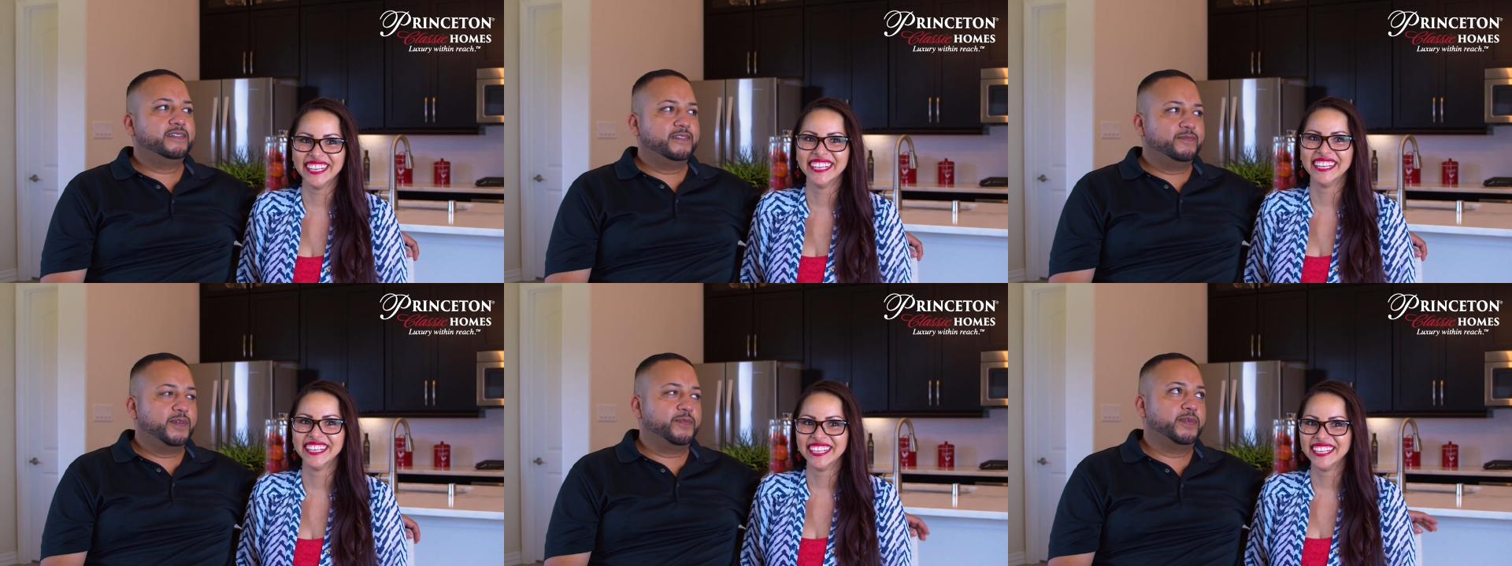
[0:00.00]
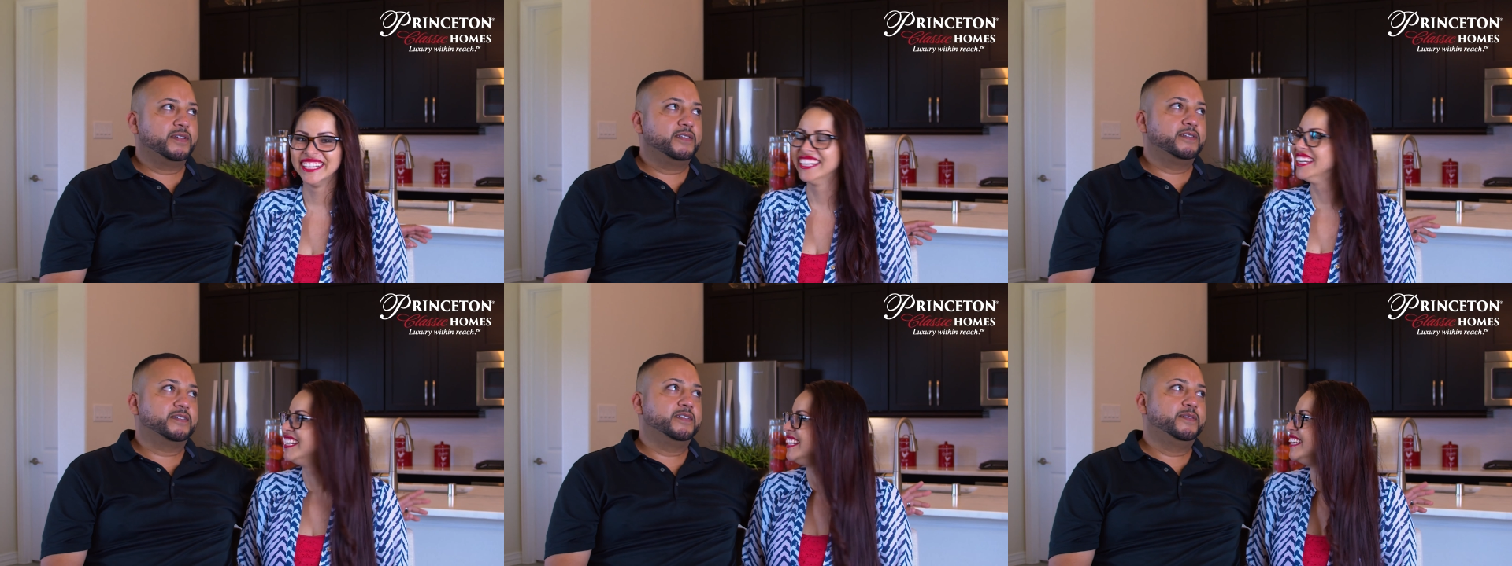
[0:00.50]
Speaker 1: but
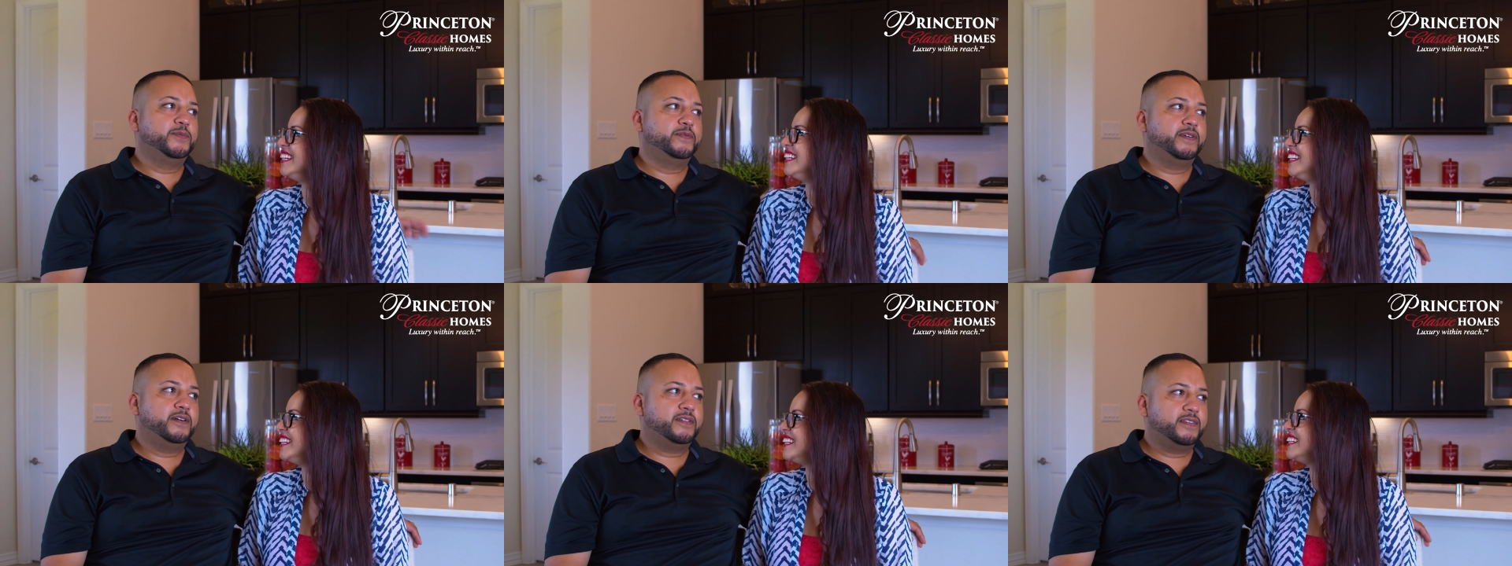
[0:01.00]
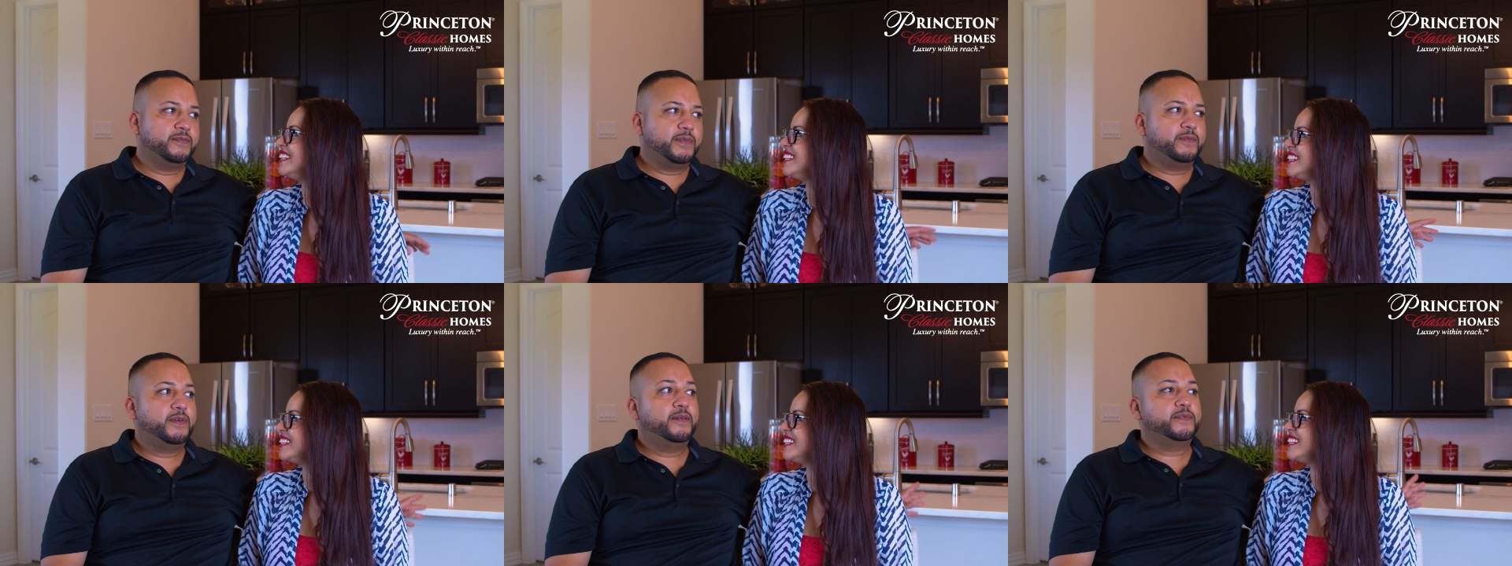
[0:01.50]
my brother is gonna move
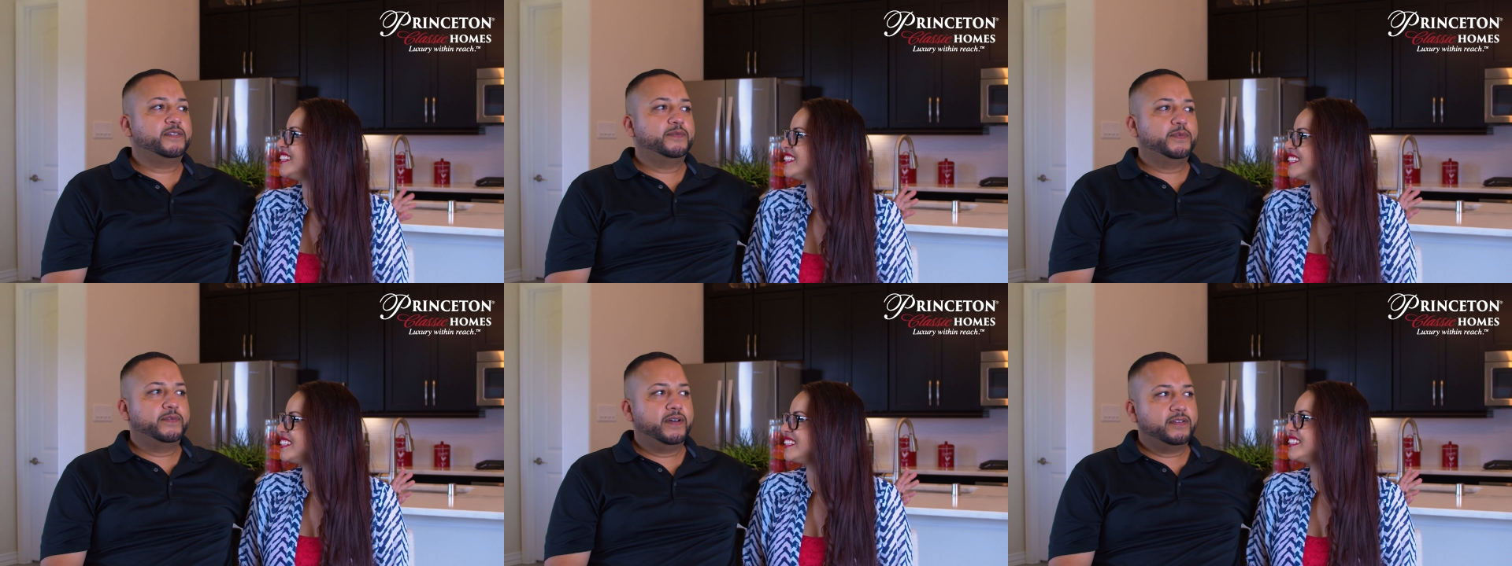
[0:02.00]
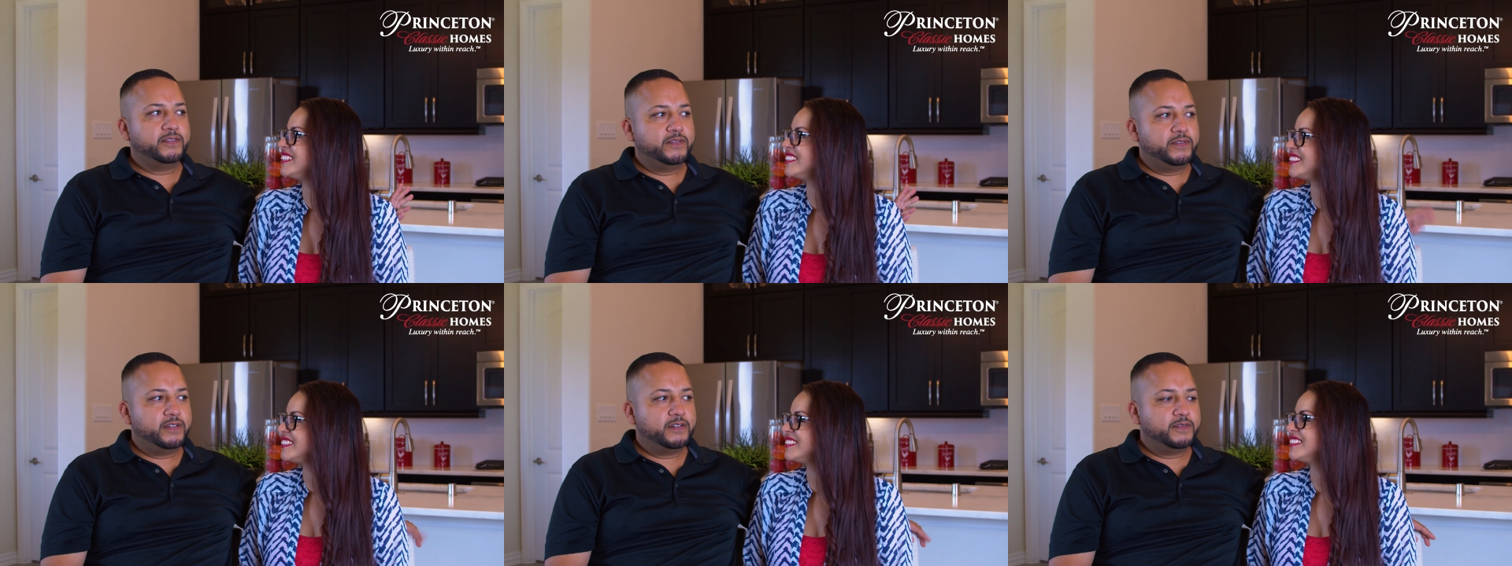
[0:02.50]
out, and then my mom's gonna
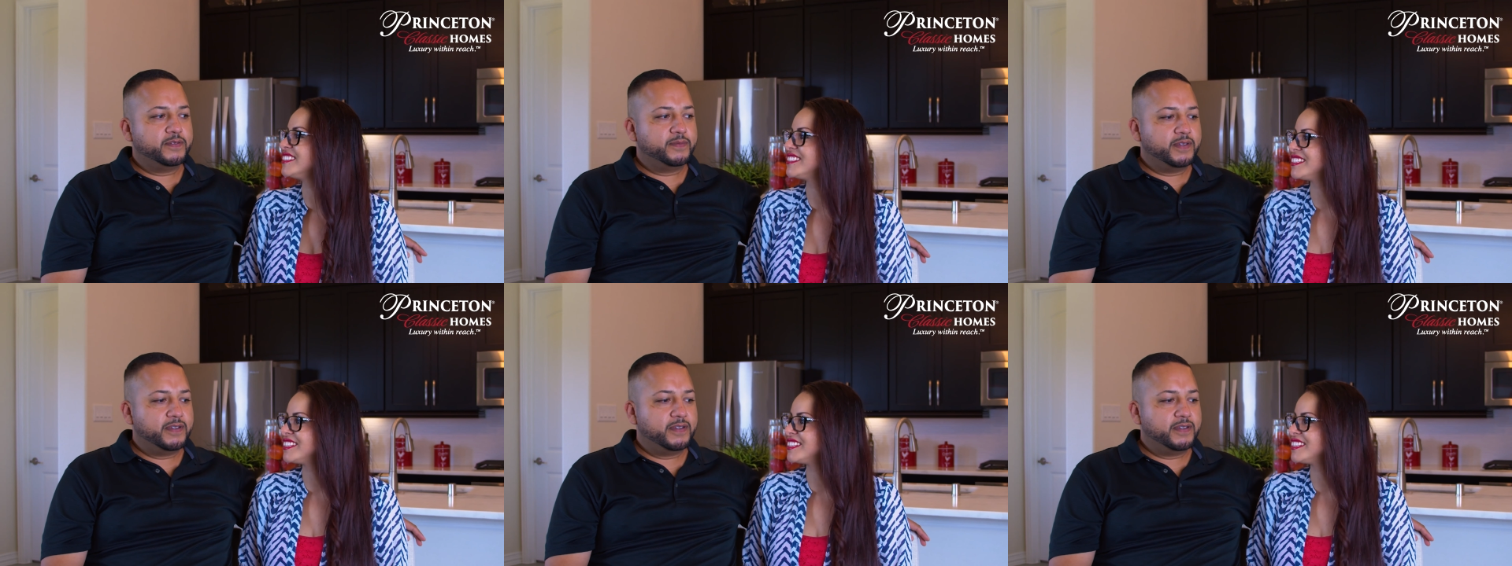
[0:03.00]
move out in two